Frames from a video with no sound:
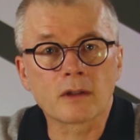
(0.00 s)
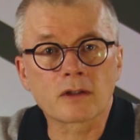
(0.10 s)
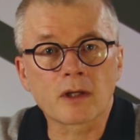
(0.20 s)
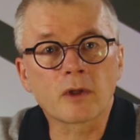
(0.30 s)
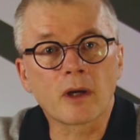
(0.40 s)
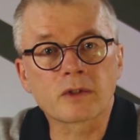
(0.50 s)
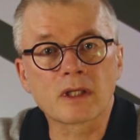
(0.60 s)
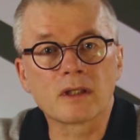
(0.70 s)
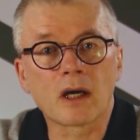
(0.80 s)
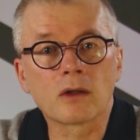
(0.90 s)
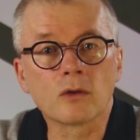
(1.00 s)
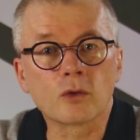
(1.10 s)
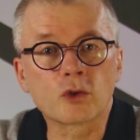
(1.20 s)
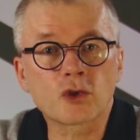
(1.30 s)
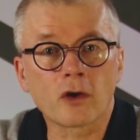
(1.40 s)
sometimes they
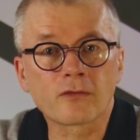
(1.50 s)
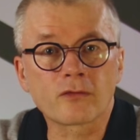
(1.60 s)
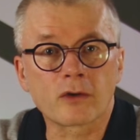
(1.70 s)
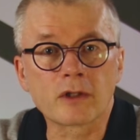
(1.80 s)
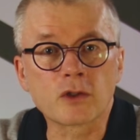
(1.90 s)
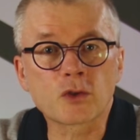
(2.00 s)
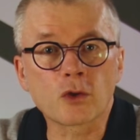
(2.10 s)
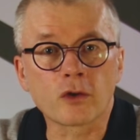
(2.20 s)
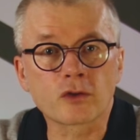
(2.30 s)
download software and install